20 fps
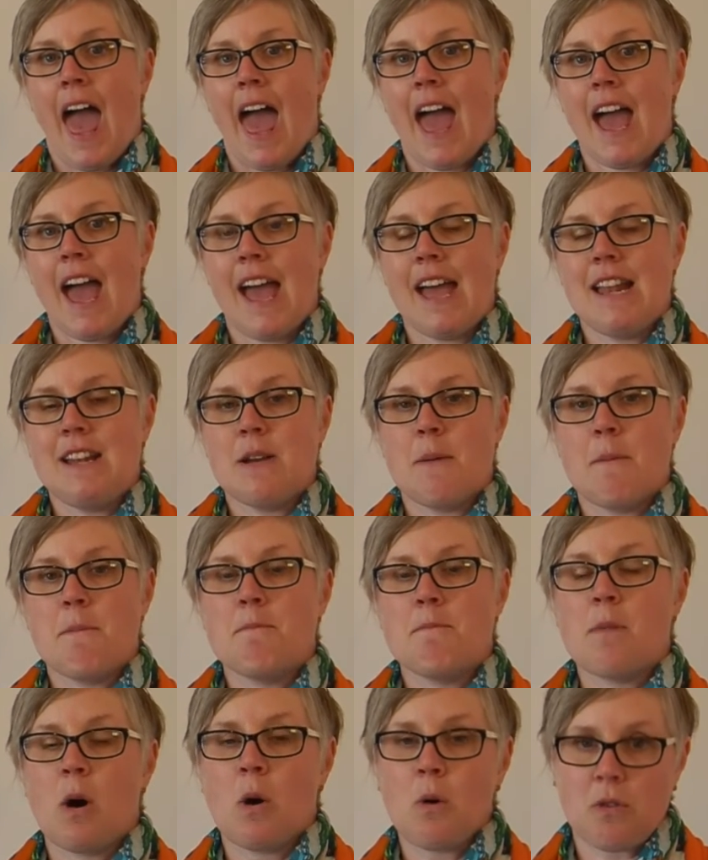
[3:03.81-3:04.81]
And
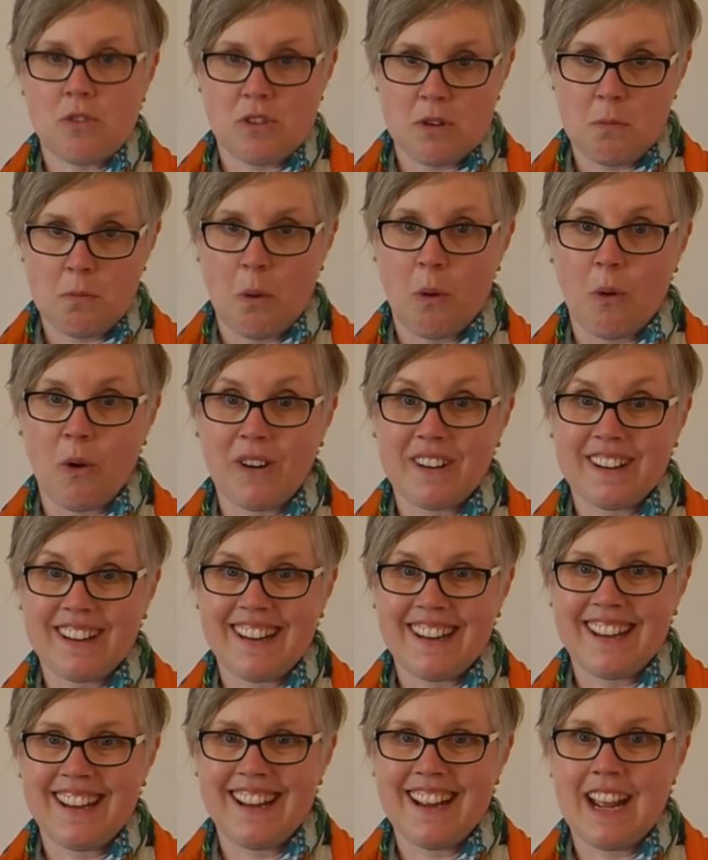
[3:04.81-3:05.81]
most
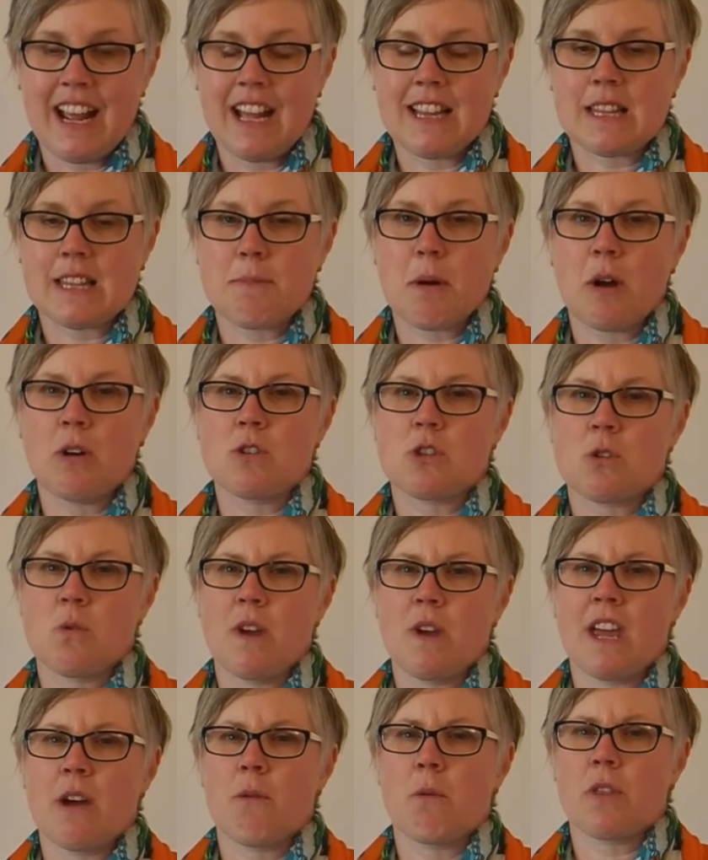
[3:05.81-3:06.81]
importantly, it's about
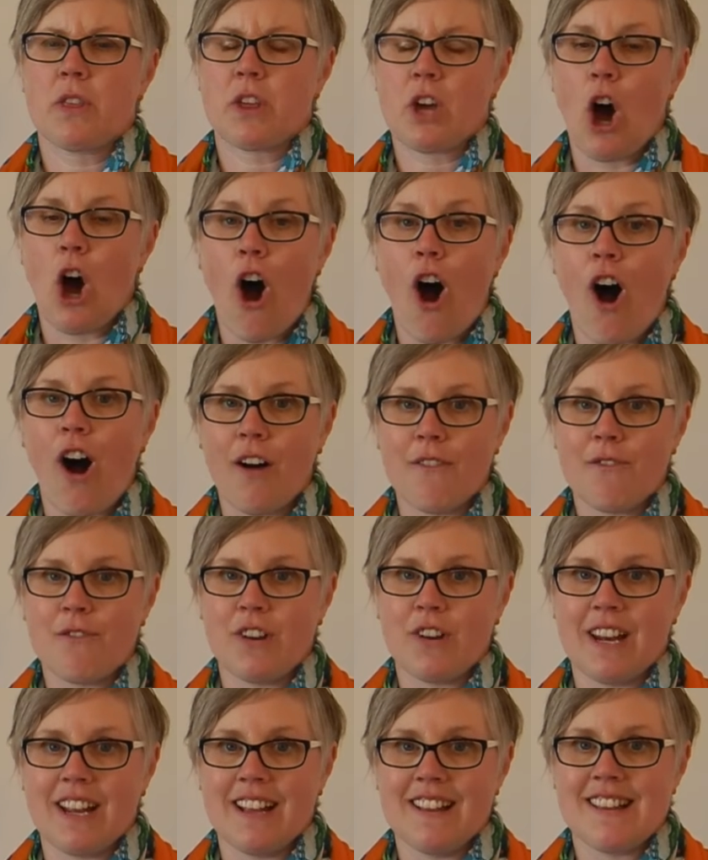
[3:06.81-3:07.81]
doing it with
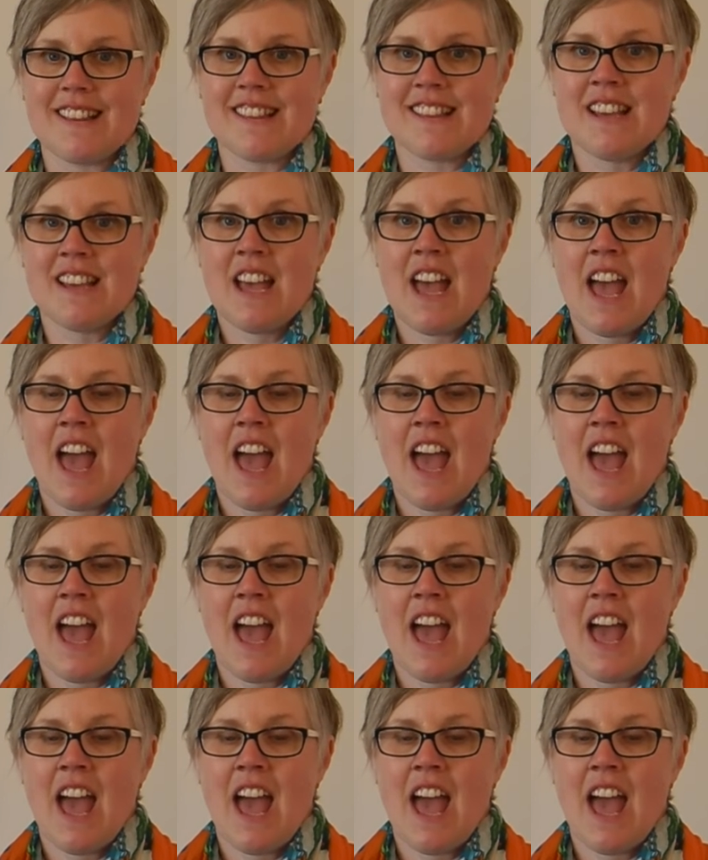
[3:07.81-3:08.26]
confidence